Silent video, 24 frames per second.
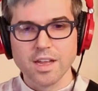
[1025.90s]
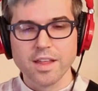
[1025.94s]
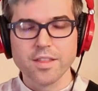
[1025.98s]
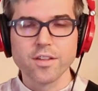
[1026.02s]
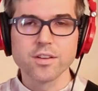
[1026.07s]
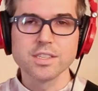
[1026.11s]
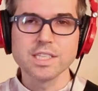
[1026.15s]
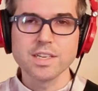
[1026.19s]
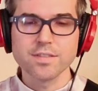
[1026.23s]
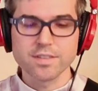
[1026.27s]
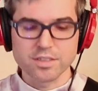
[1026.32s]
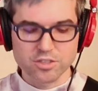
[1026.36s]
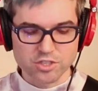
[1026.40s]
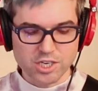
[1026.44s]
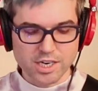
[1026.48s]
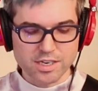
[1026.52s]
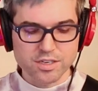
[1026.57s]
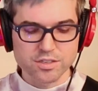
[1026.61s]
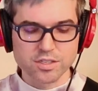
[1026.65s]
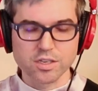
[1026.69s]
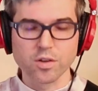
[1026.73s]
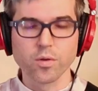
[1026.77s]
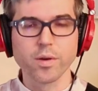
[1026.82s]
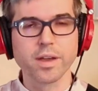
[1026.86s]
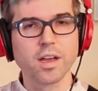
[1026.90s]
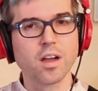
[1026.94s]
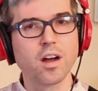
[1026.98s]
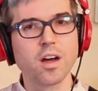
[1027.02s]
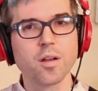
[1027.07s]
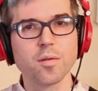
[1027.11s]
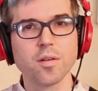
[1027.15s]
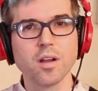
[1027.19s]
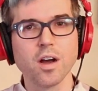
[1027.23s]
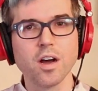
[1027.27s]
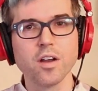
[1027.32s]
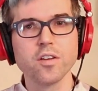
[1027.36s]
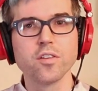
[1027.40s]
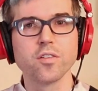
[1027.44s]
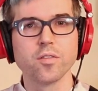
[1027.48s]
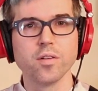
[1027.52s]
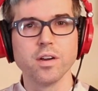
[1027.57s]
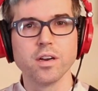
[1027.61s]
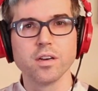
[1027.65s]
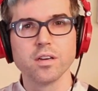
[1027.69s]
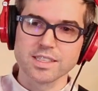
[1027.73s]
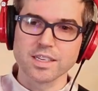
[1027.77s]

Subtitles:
And there's even changes going on under it.